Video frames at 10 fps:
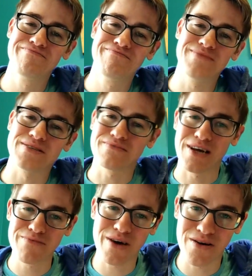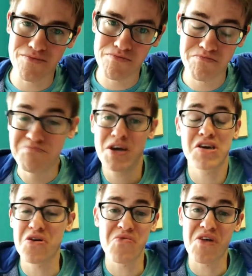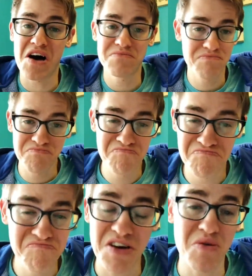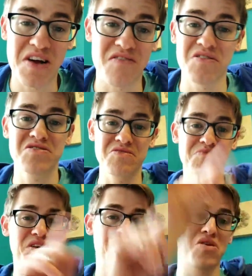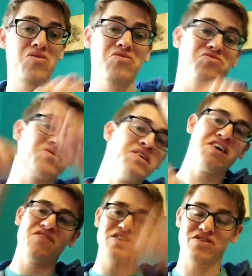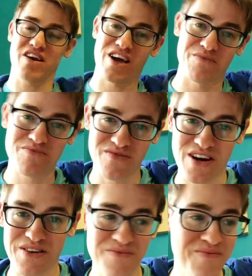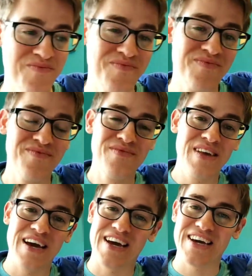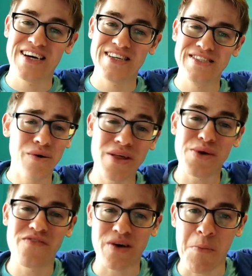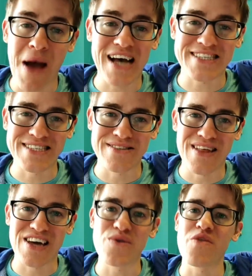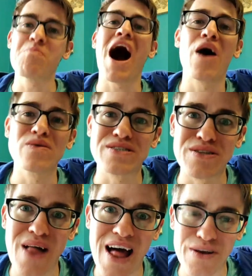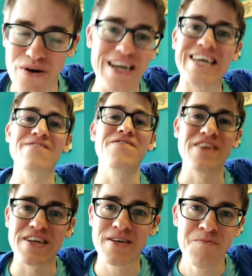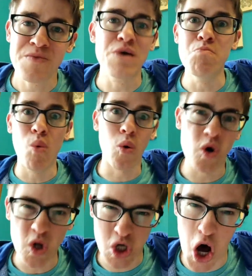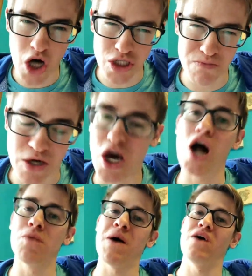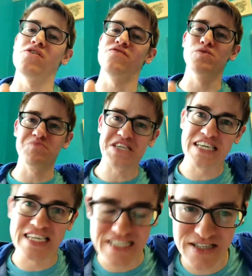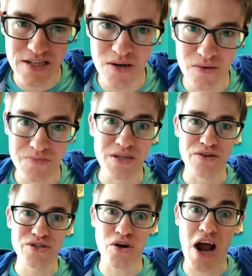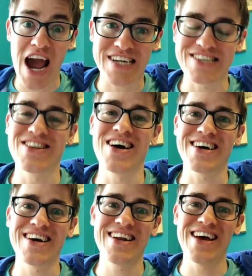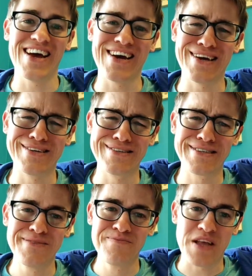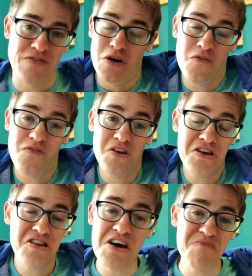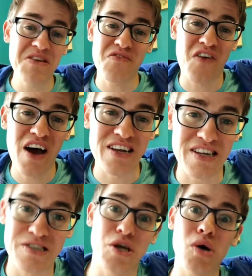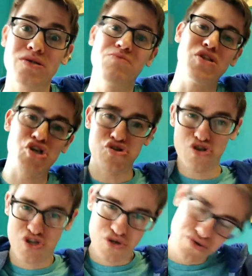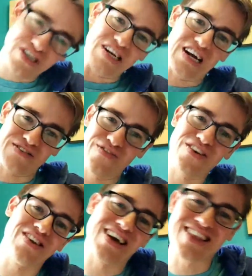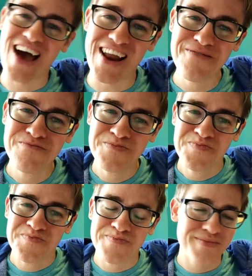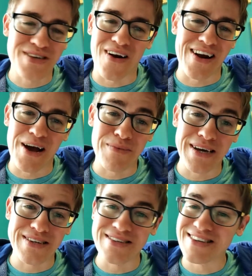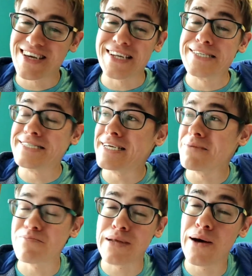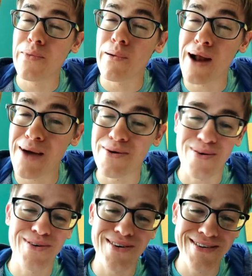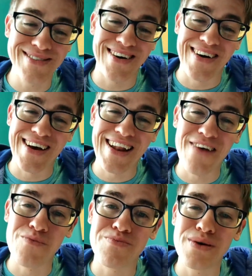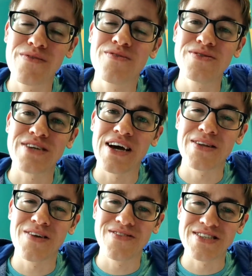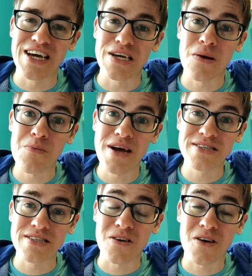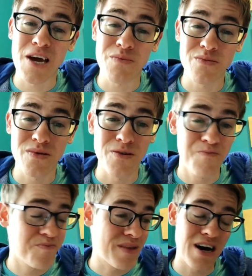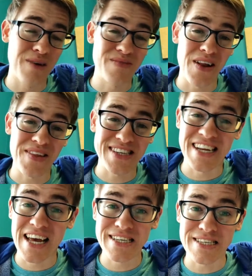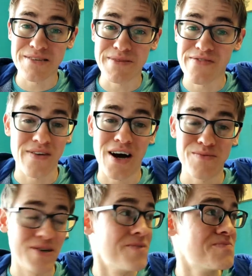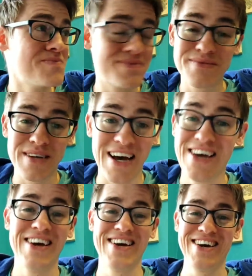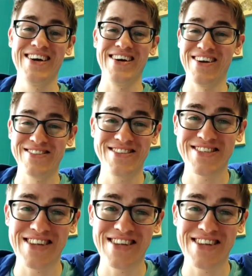Just let them go. Pick your own thought. Pick whatever. It's a pick your own adventure game, right? And know that you have the capacity to do that. You have the power to do that. You're an infinite, immortal, cosmic, all-powerful being. So, start acting like it. And if you don't feel like that, that's fine, because ultimately you're choosing not to feel like that. Sorry, I'm getting deep down the rabbit hole. All right, have a beautiful day, a lovely day. You're amazing. You're capable. I think today is going to be phenomenal. It's just